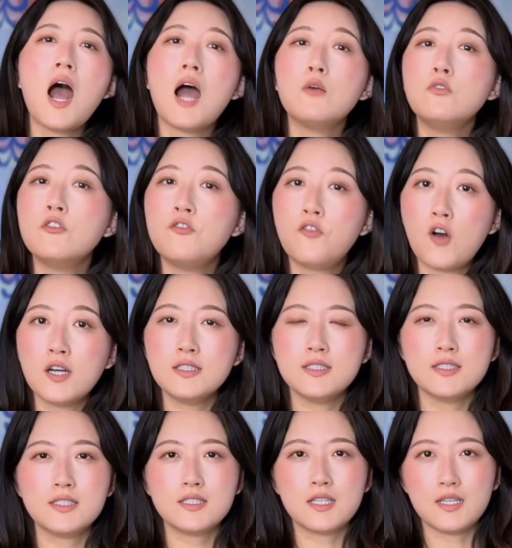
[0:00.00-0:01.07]
I refined
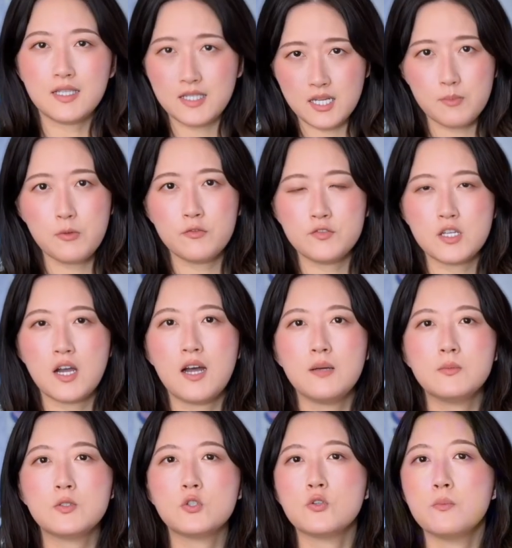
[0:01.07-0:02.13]
it a couple of
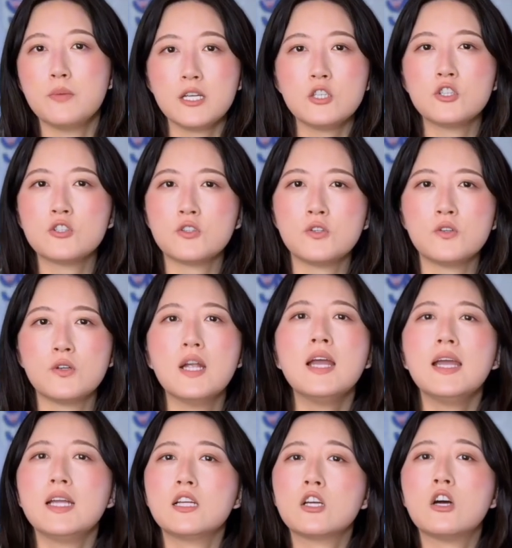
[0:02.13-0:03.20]
times to make sure
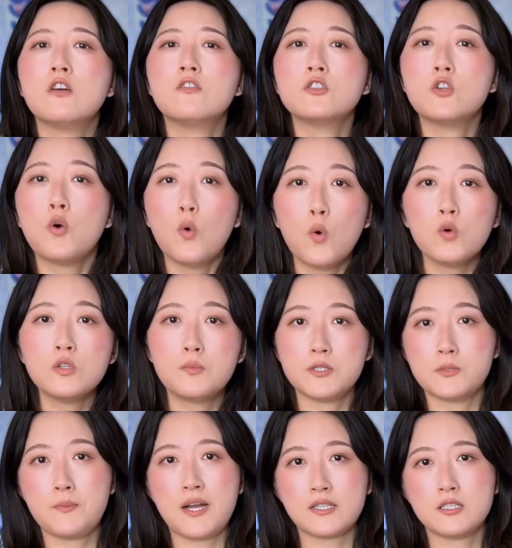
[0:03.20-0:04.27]
it covered all the
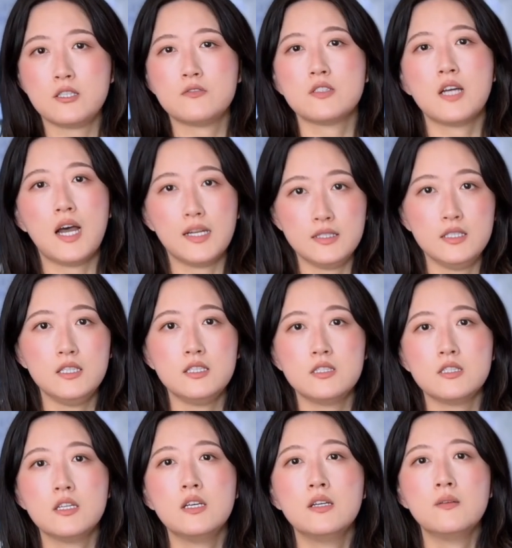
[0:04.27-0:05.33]
perspectives I
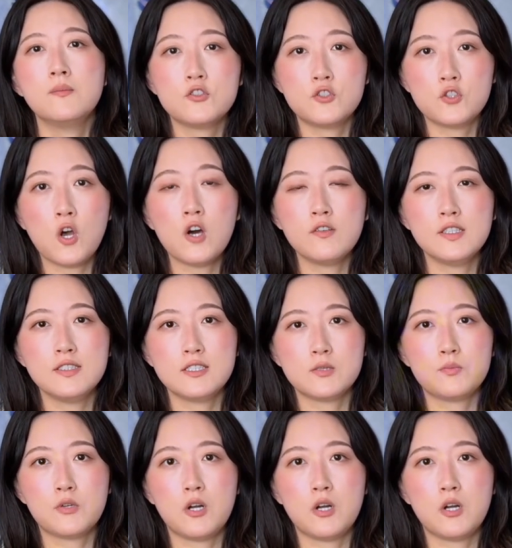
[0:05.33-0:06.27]
needed for solving this